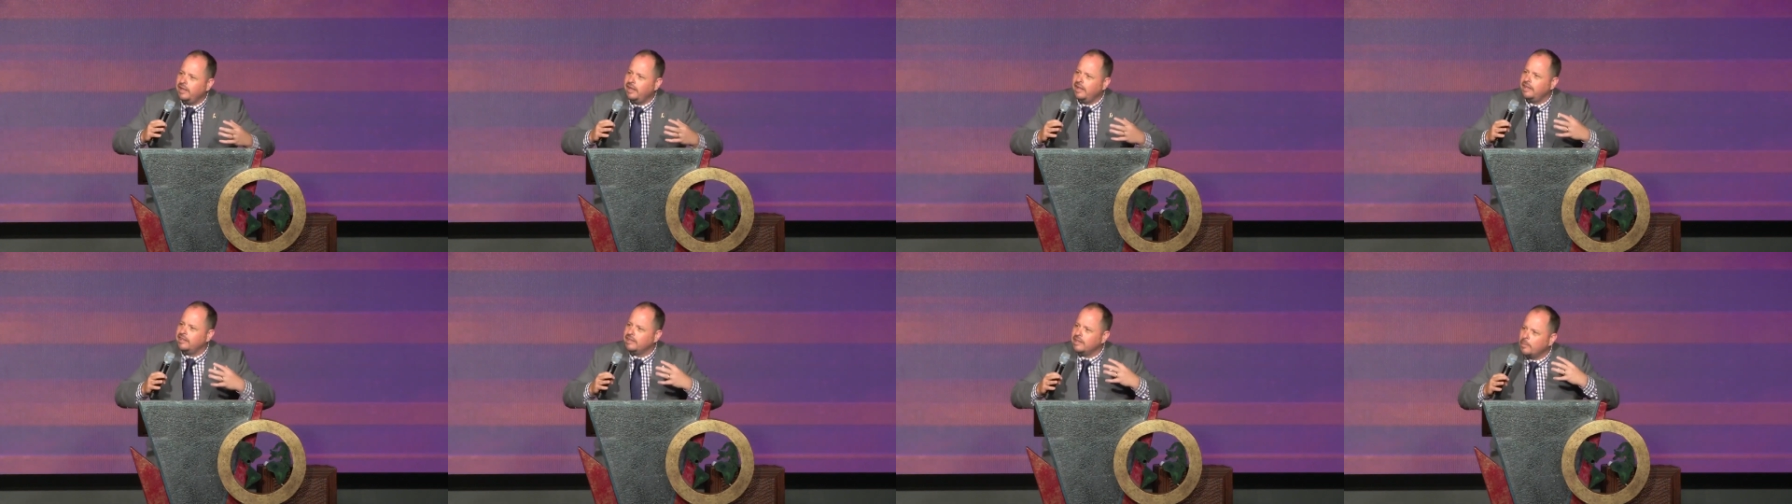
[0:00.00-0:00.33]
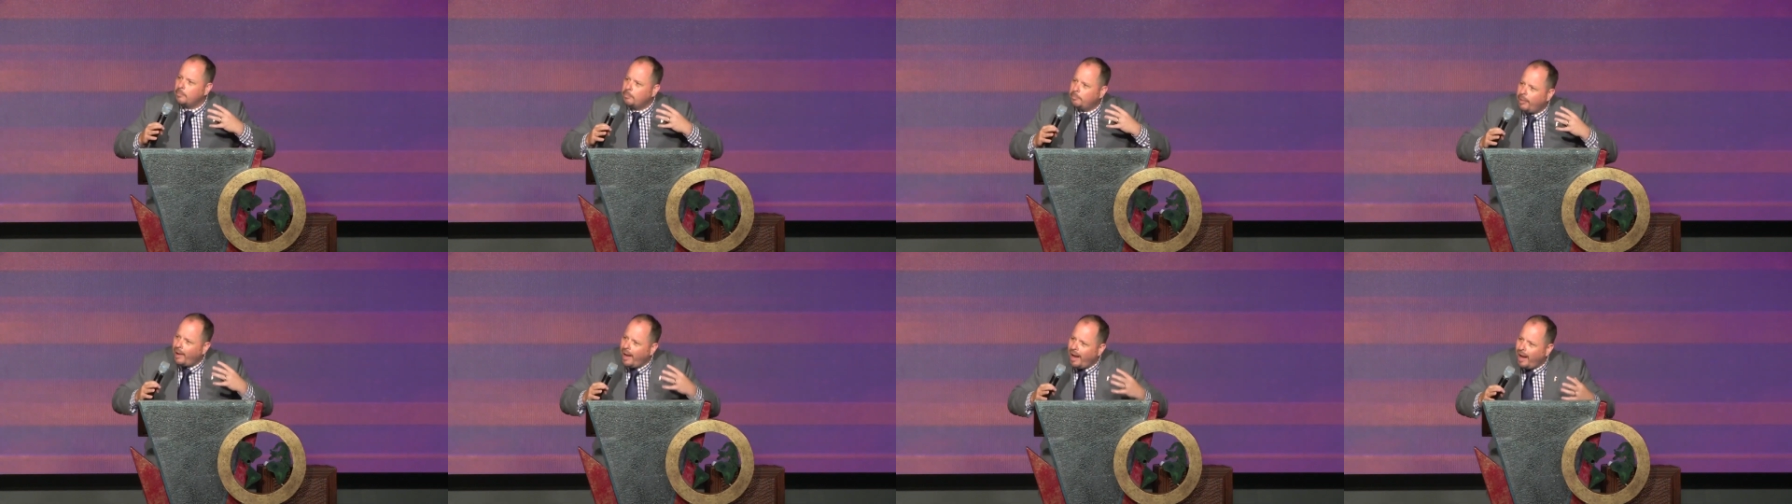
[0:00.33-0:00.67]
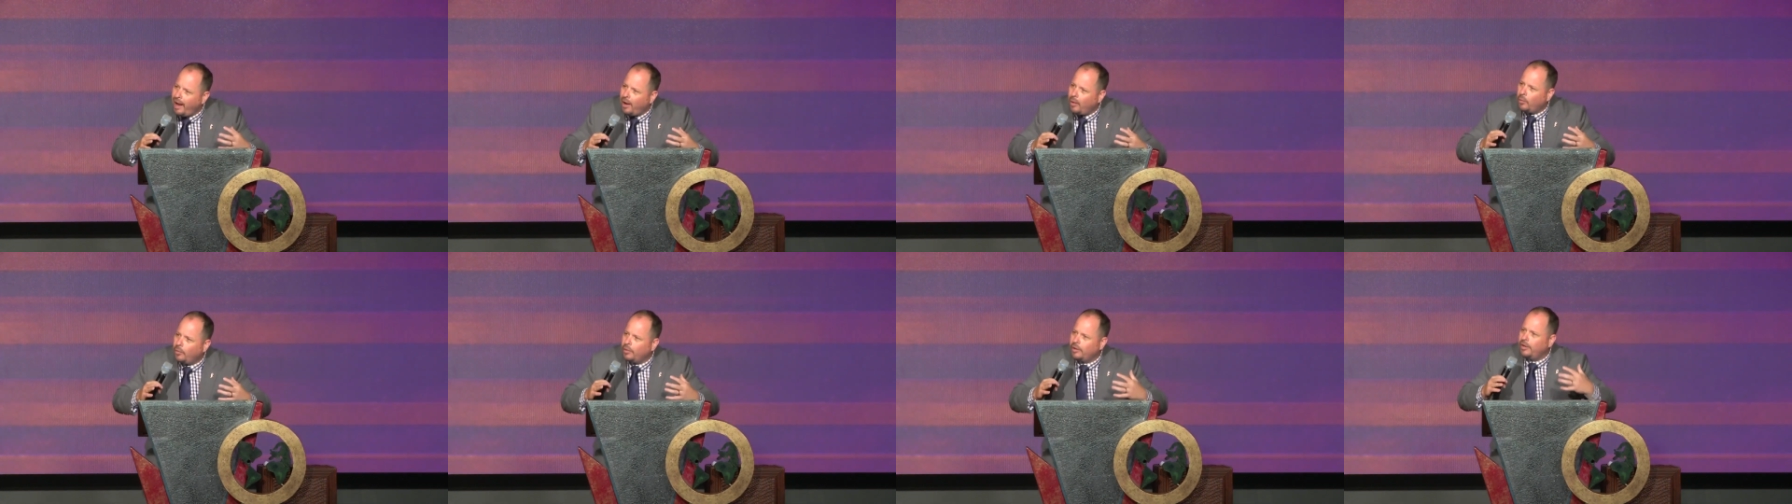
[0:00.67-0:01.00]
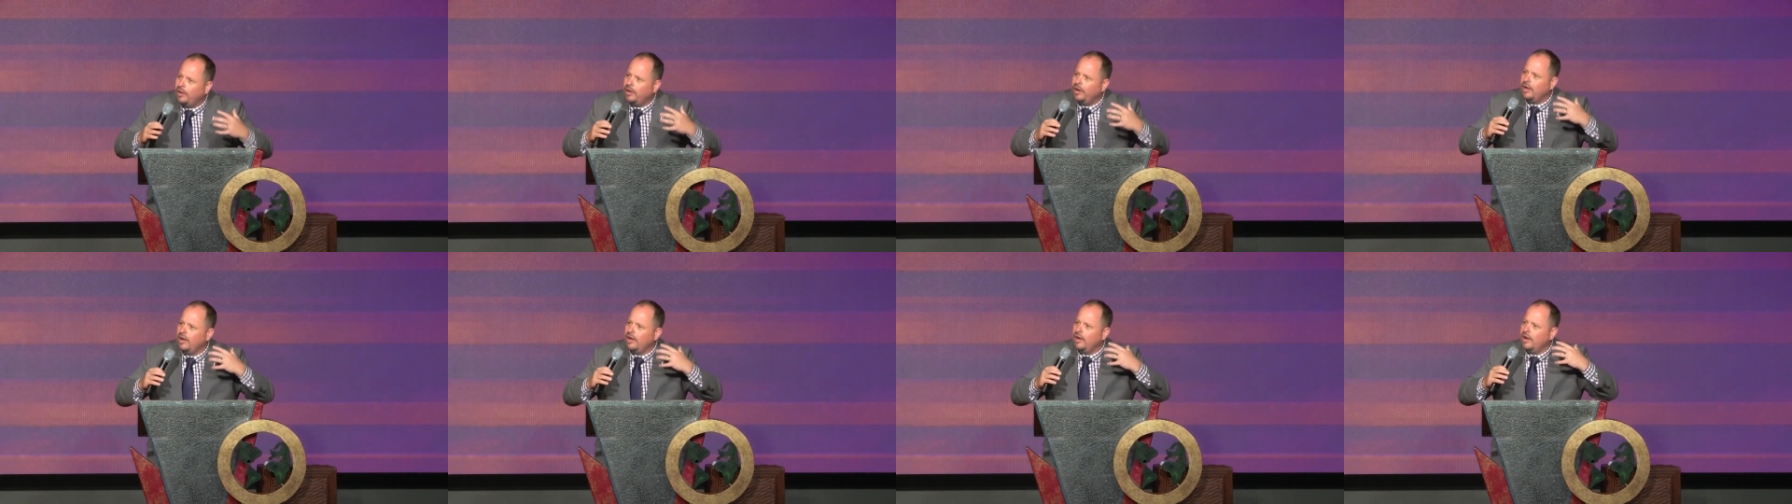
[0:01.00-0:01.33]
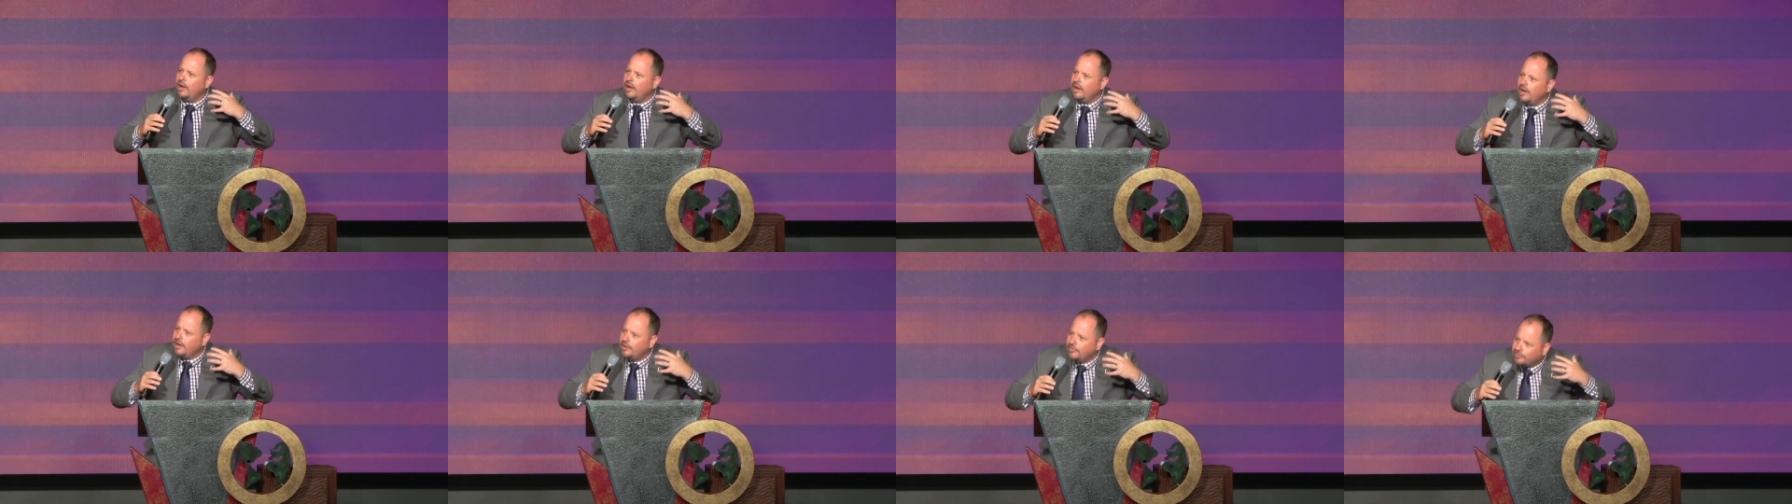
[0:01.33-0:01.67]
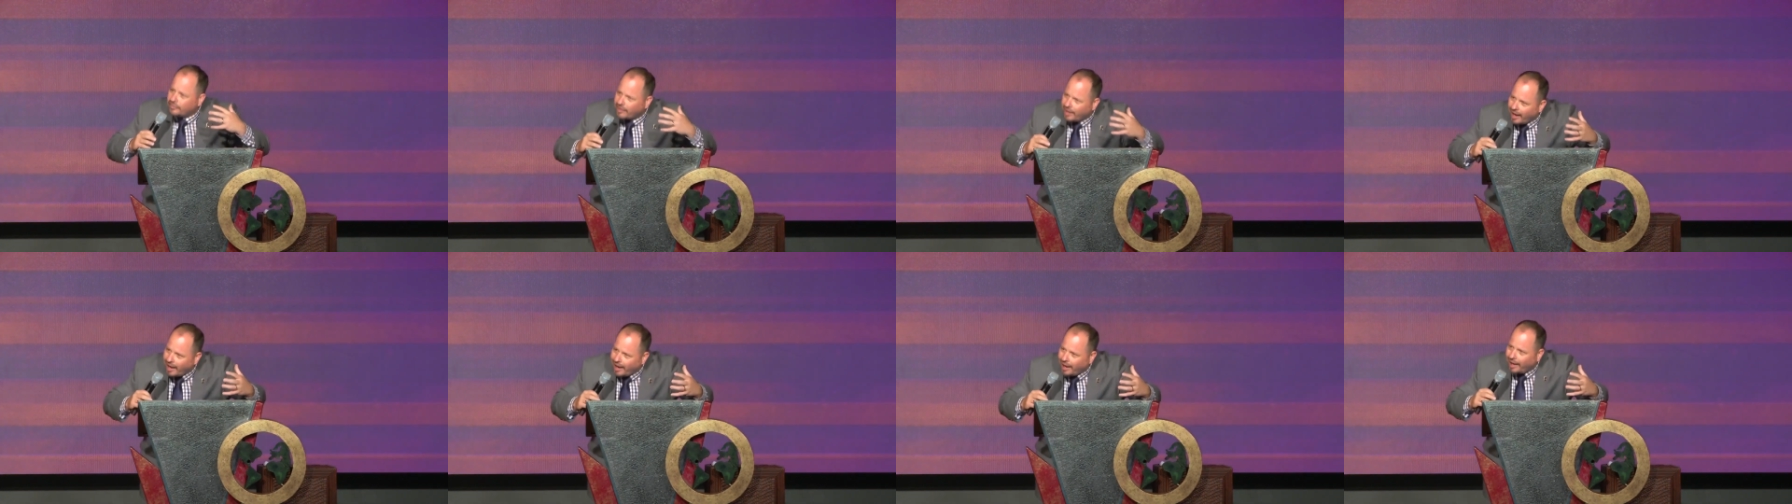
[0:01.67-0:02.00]
in the power
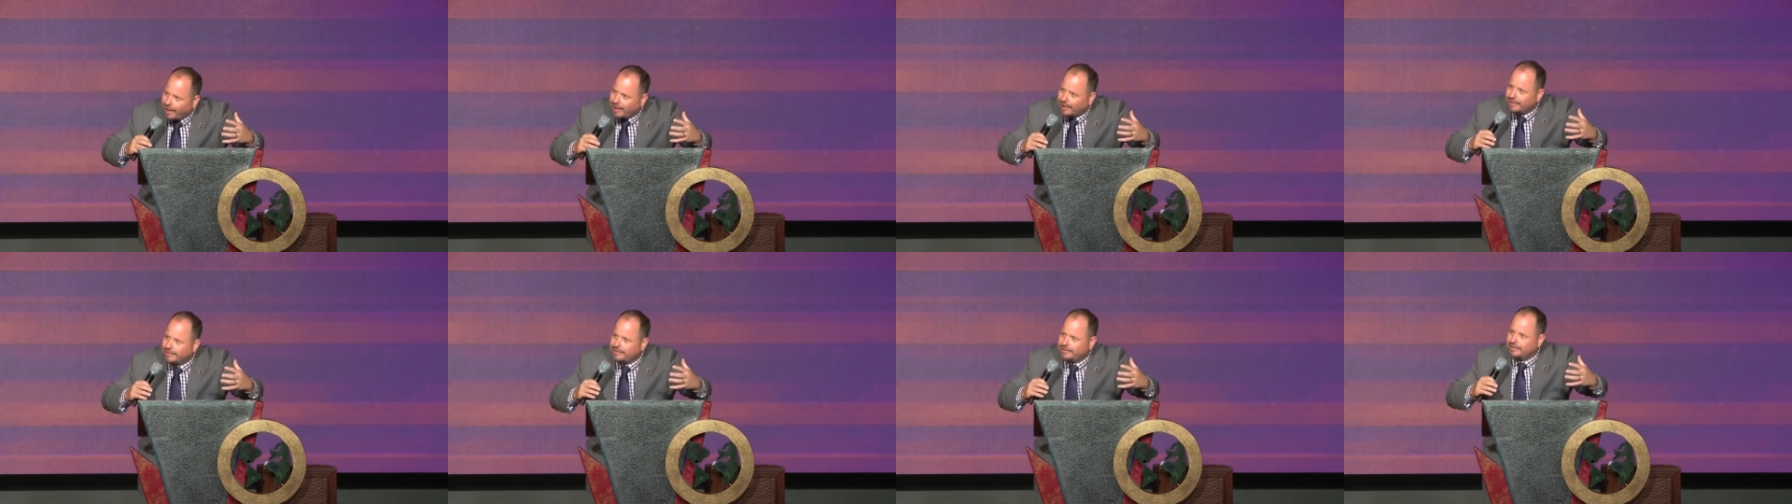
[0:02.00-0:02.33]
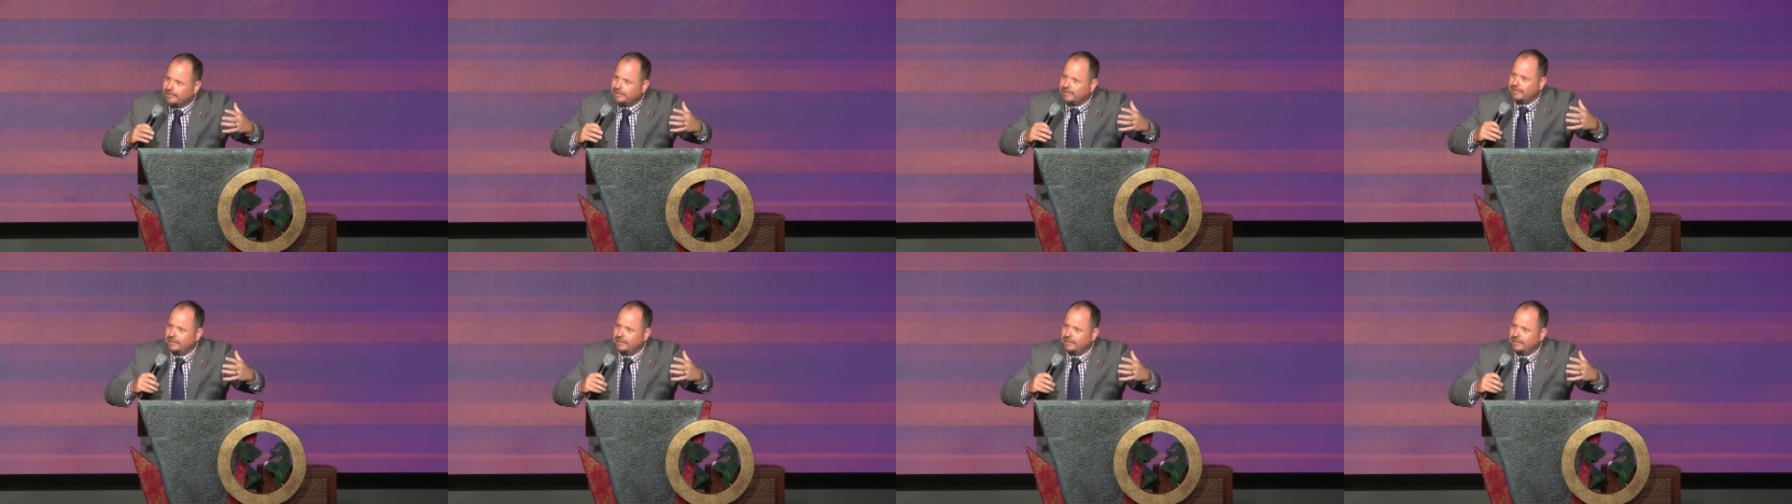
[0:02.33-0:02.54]
of God.